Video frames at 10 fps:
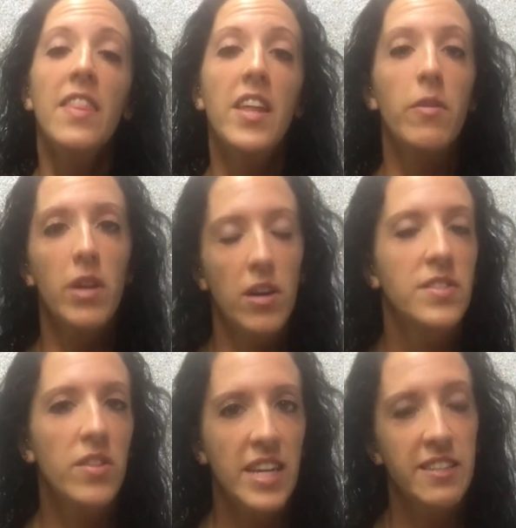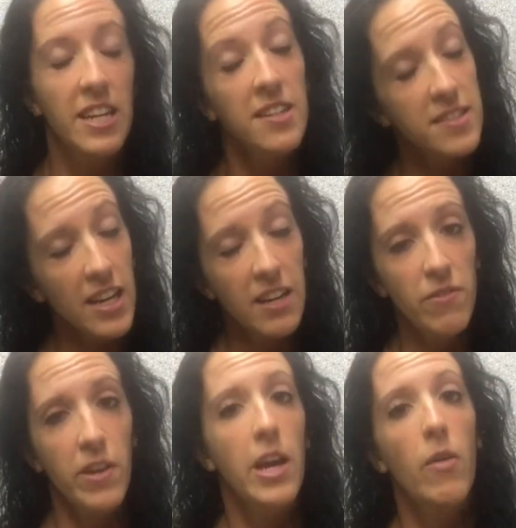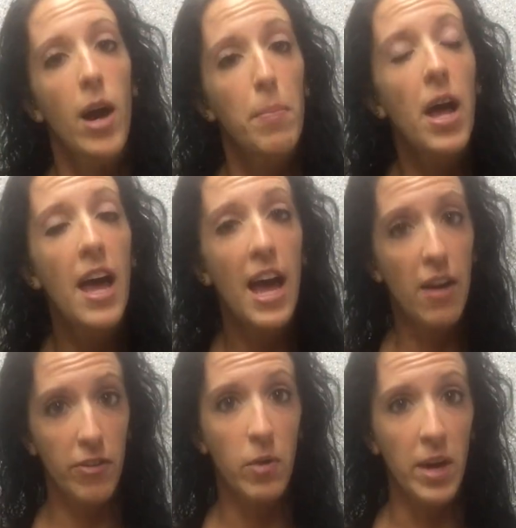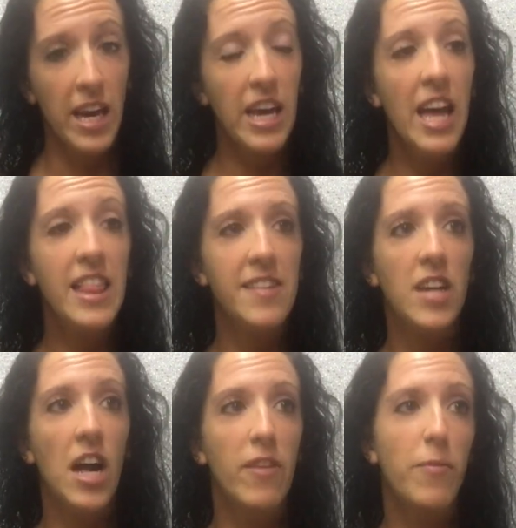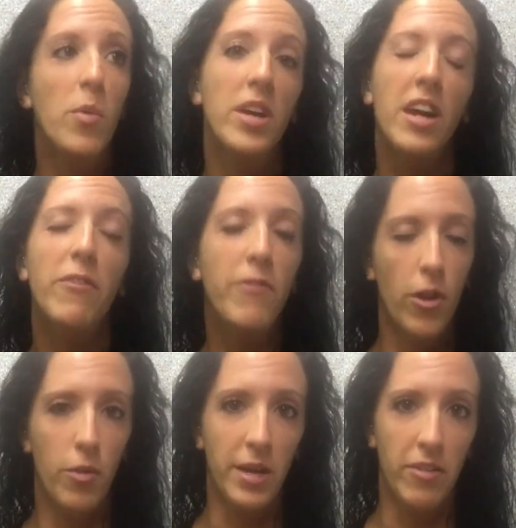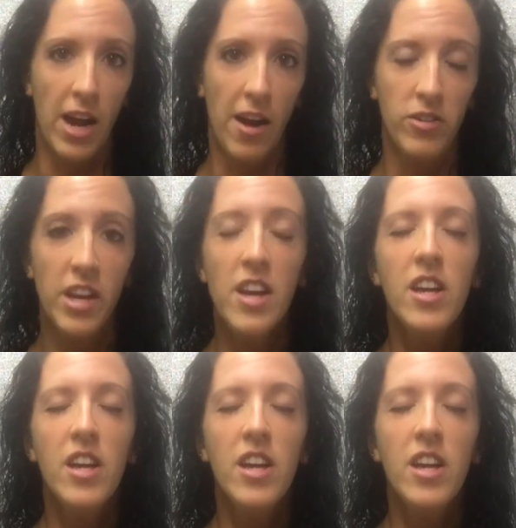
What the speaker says: Then I would also like to get a second video up every week that's kind of more like a follow me around.